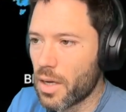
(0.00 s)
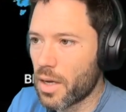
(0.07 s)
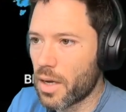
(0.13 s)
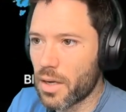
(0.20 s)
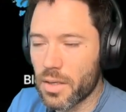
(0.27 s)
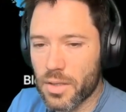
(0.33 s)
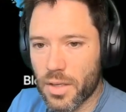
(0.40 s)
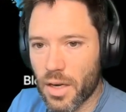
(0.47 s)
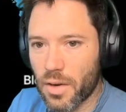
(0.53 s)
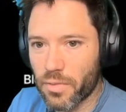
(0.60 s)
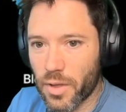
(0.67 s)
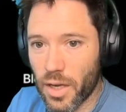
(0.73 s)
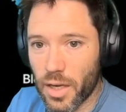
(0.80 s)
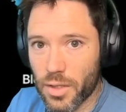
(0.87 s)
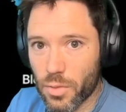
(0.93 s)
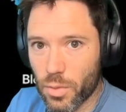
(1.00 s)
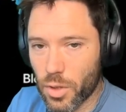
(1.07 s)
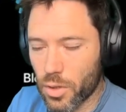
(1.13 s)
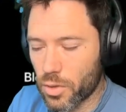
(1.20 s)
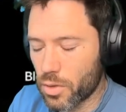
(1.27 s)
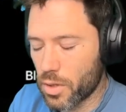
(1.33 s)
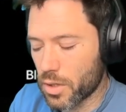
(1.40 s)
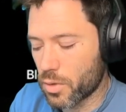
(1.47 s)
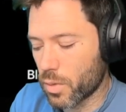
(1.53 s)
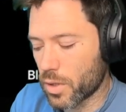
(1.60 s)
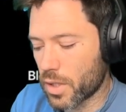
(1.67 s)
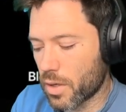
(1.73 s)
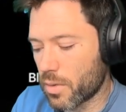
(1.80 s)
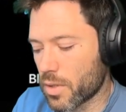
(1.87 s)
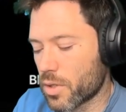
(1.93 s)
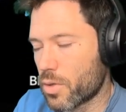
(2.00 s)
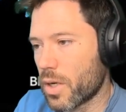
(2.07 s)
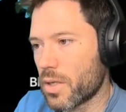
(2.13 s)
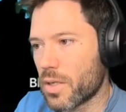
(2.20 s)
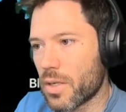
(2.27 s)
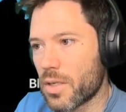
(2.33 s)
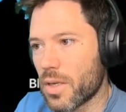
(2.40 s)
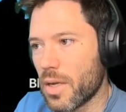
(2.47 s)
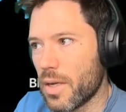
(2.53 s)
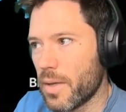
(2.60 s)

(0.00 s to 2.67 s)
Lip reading: instead of the H100s, which are restricted.